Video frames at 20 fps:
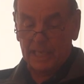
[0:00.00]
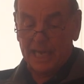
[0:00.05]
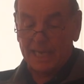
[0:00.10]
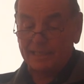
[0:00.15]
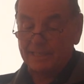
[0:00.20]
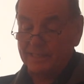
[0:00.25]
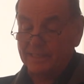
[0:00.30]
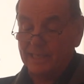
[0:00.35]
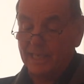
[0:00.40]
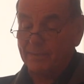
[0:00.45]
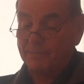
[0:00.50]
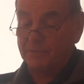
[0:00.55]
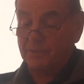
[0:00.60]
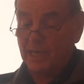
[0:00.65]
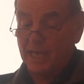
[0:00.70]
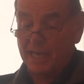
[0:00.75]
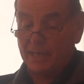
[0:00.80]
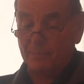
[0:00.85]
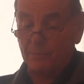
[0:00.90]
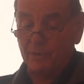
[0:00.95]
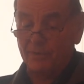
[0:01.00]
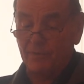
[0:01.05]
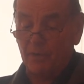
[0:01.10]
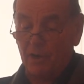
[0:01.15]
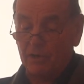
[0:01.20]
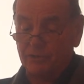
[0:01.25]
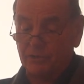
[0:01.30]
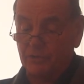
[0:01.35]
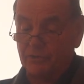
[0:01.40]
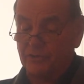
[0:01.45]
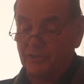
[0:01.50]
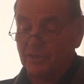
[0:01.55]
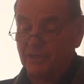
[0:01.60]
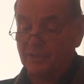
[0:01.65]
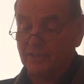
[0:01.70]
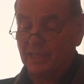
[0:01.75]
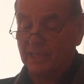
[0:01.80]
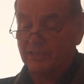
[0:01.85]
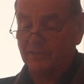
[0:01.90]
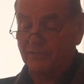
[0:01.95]
At the same time, we've also
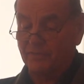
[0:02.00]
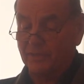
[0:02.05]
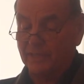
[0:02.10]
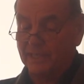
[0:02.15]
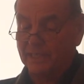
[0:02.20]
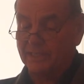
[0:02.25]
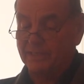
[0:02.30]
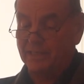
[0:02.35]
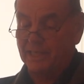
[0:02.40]
successfully